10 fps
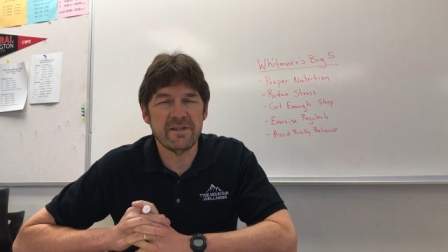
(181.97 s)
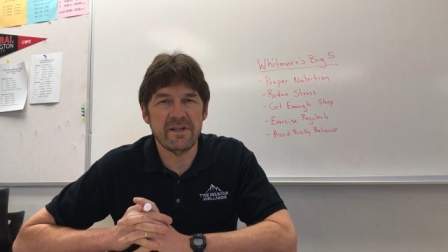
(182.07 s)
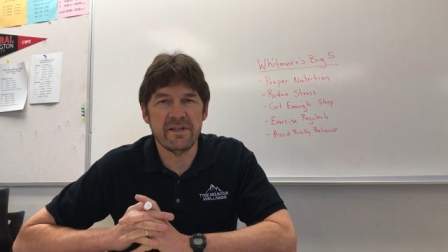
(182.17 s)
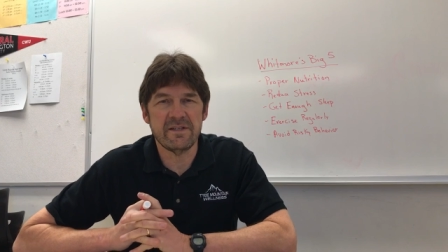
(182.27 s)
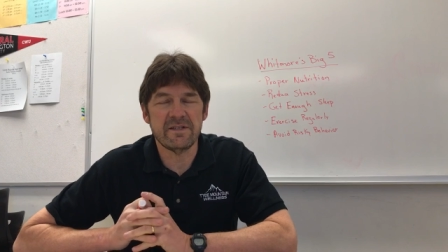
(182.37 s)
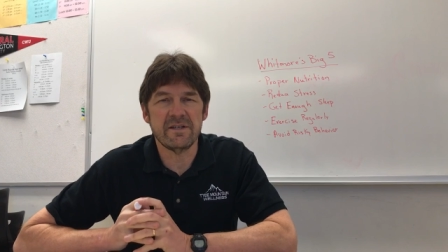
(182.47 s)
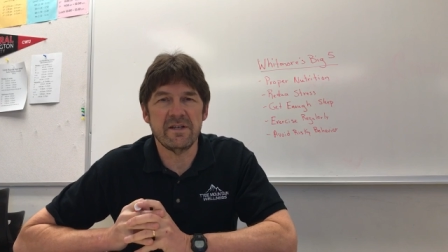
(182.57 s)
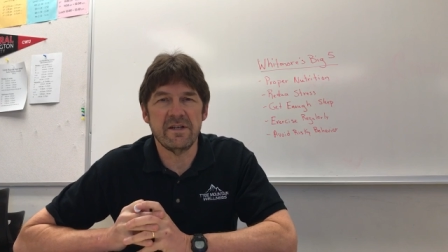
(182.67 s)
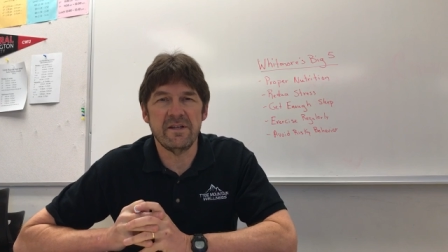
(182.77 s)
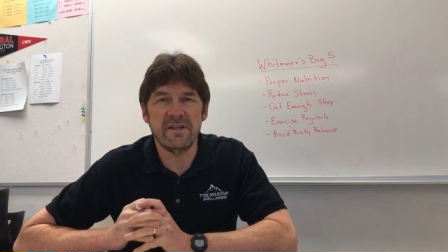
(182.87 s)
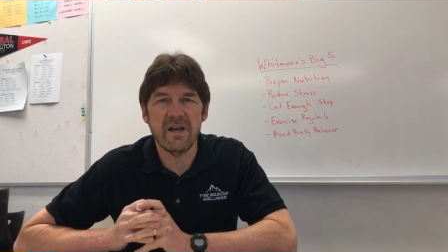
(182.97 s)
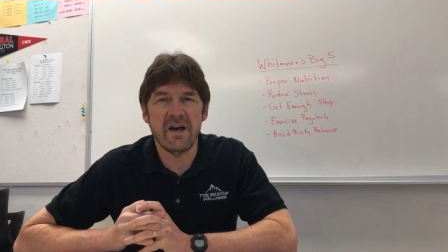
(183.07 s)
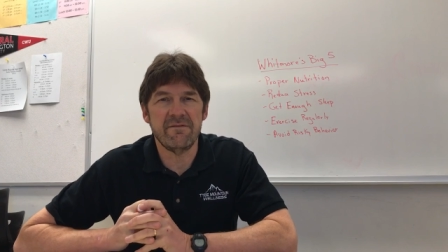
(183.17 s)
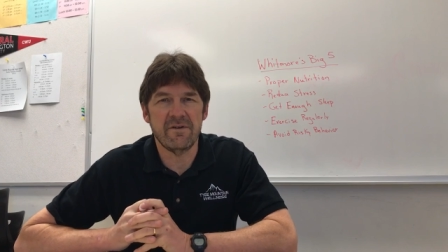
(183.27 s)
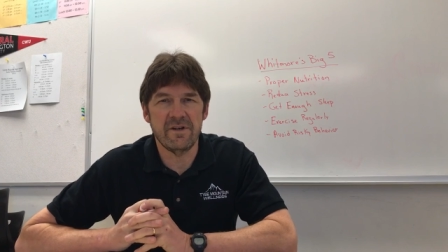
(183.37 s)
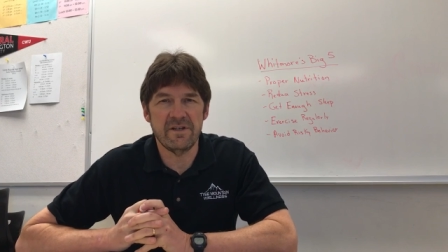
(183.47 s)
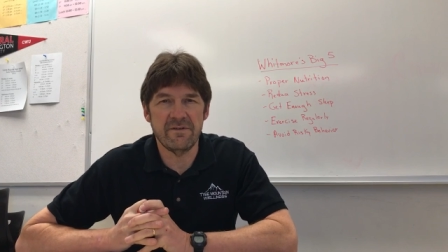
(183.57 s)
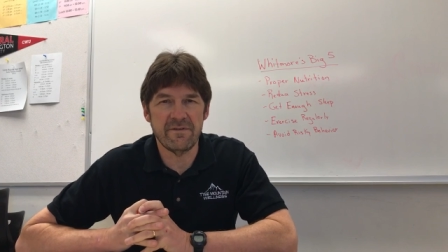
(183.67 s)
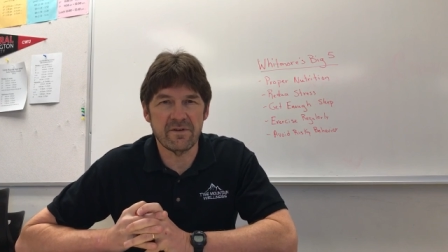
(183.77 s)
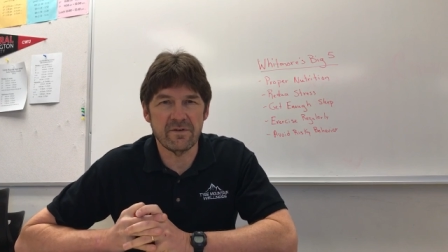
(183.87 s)
and it's not very
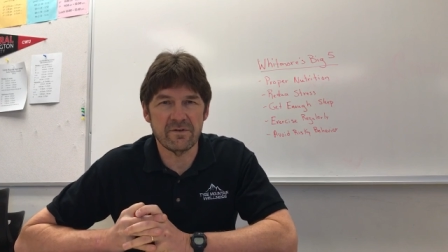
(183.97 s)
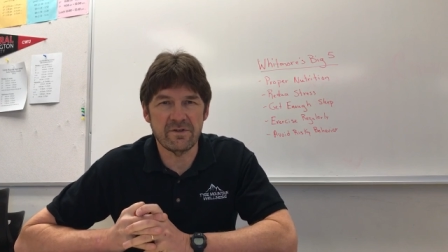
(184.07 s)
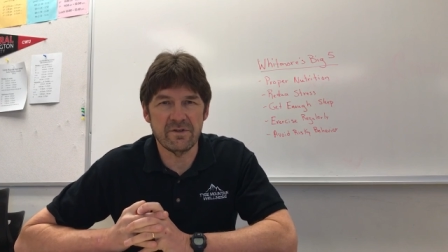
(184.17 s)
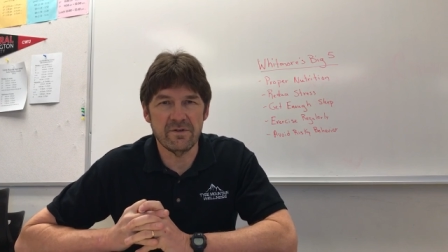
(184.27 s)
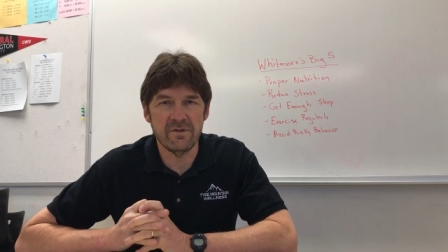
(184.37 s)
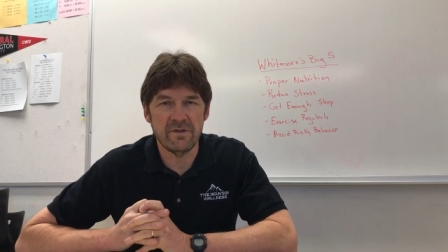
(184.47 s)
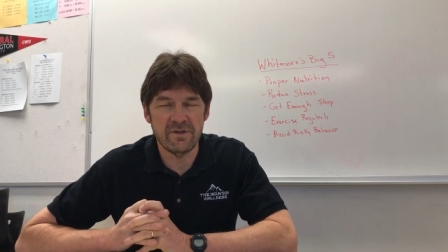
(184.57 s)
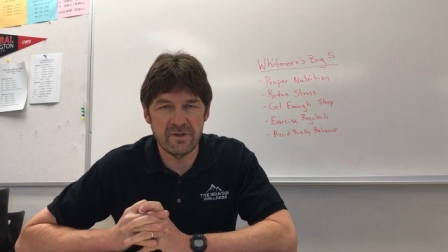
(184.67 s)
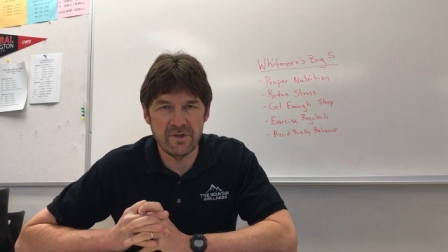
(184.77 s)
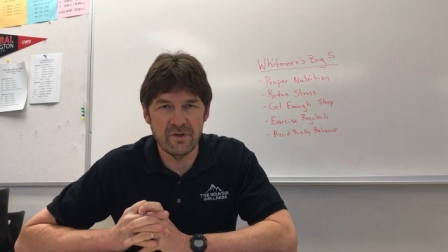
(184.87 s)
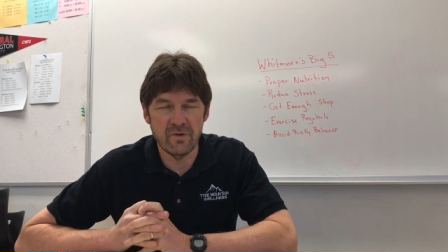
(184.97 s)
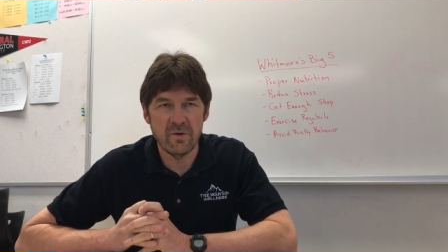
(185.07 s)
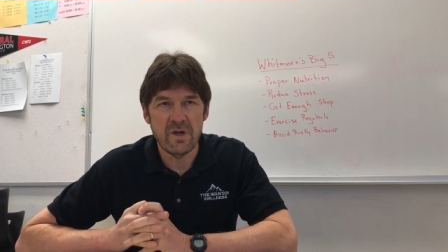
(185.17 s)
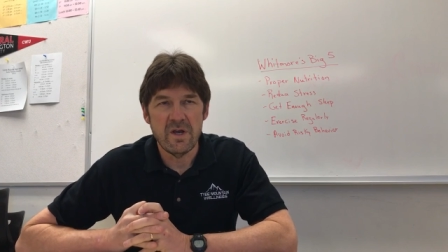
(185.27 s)
difficult to, to do.